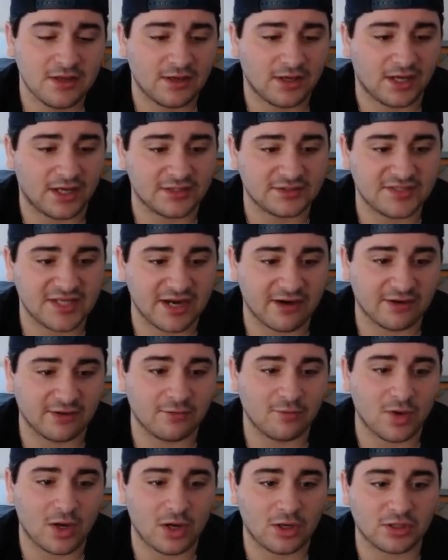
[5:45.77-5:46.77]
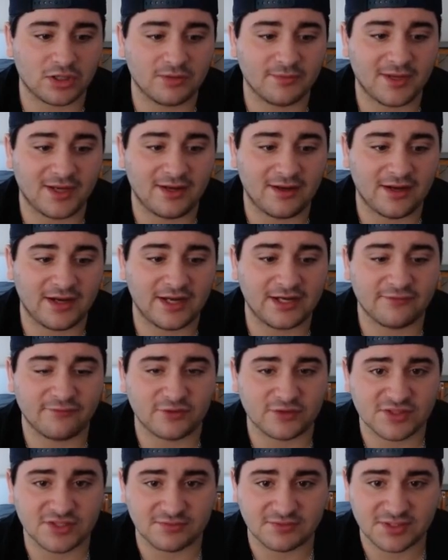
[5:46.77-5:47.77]
Uh, Darren Waller behind
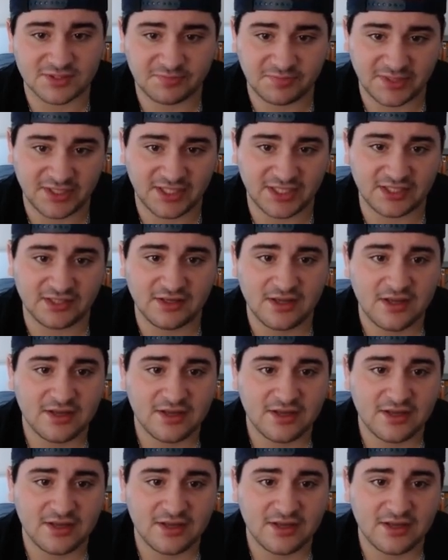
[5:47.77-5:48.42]
for some speed.